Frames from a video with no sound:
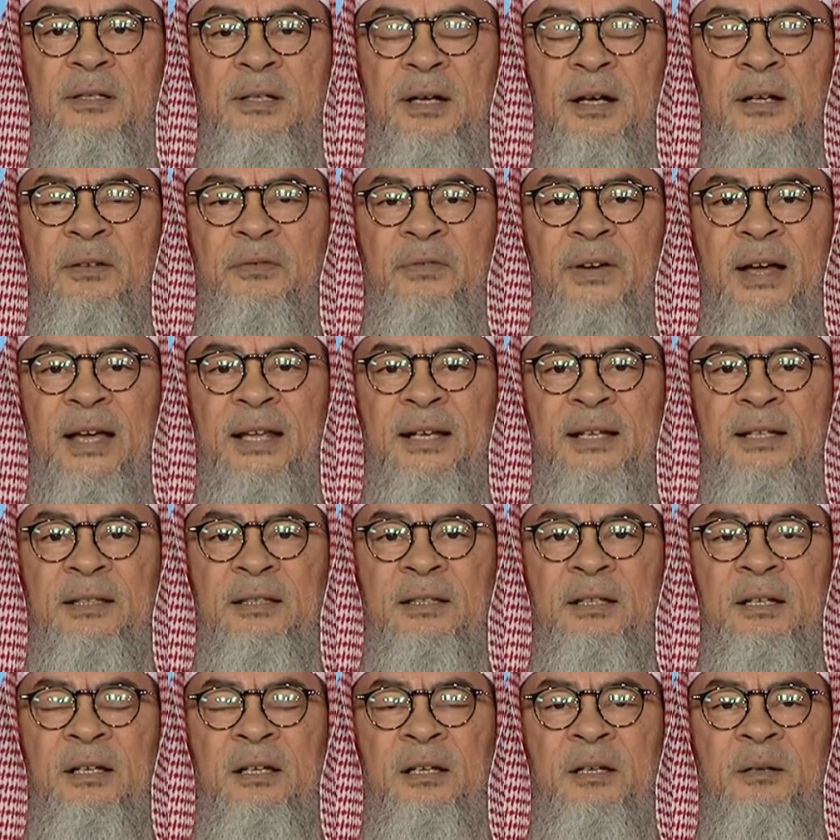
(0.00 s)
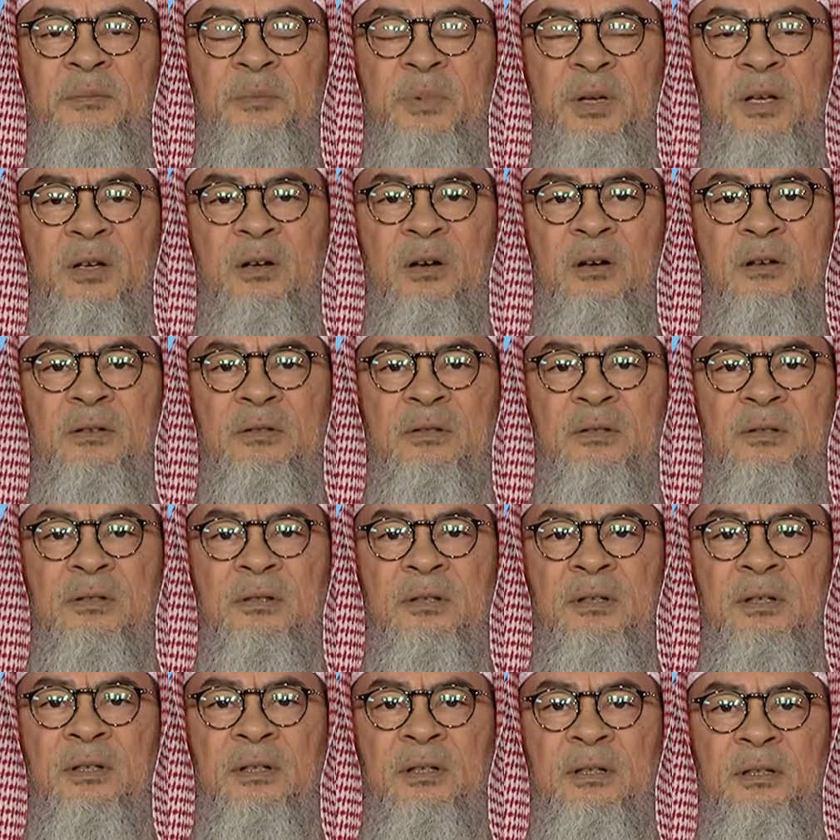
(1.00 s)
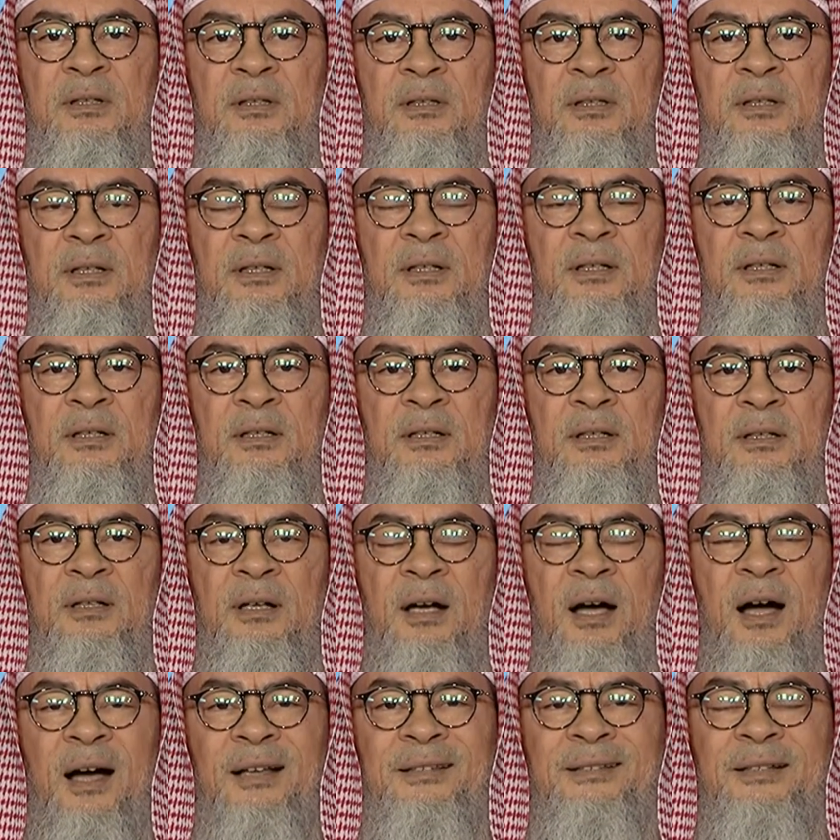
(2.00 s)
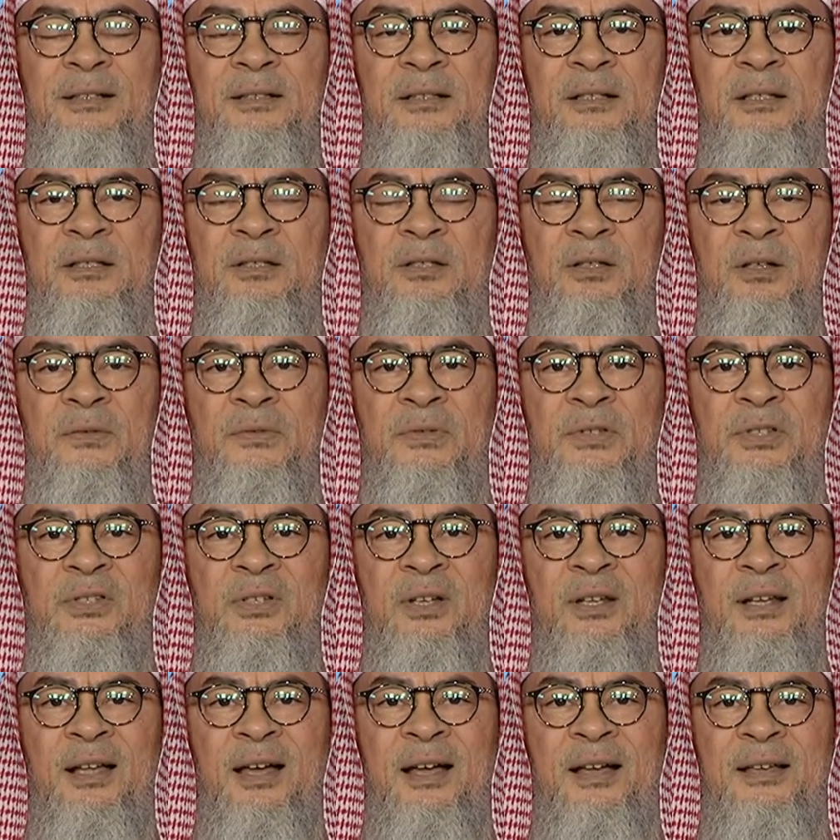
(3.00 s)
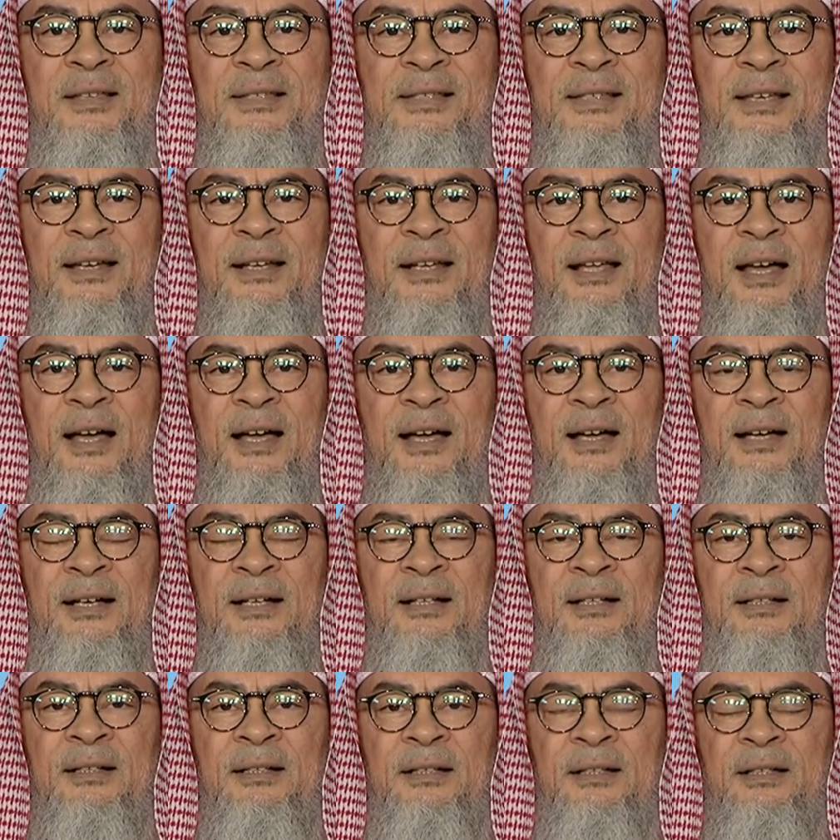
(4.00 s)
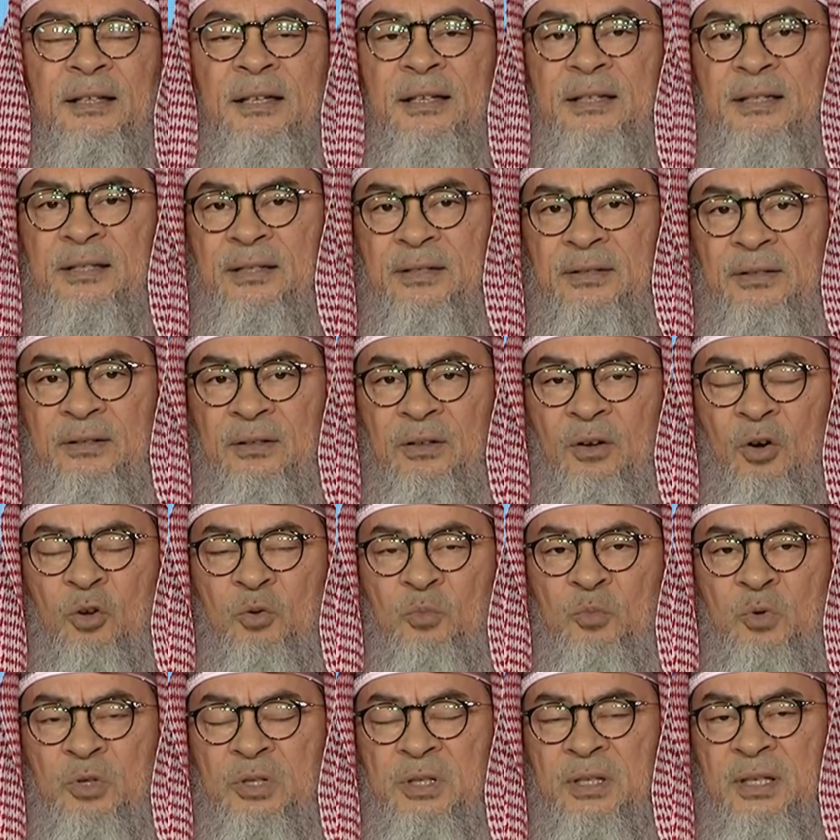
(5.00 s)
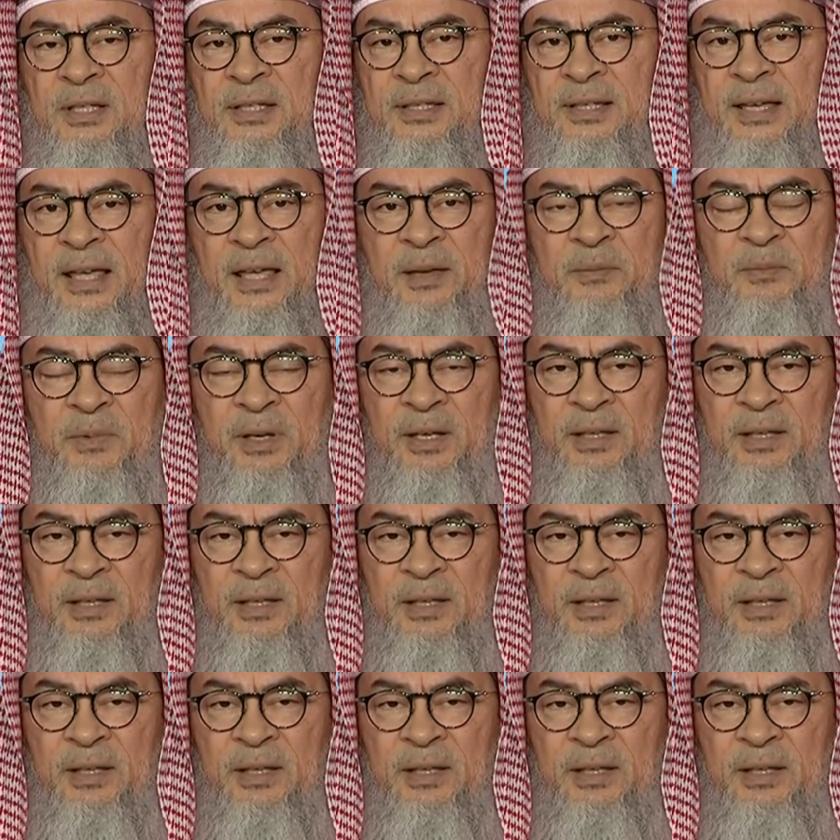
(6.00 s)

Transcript: are valid because the utterance of Salah, Salah is almost the same.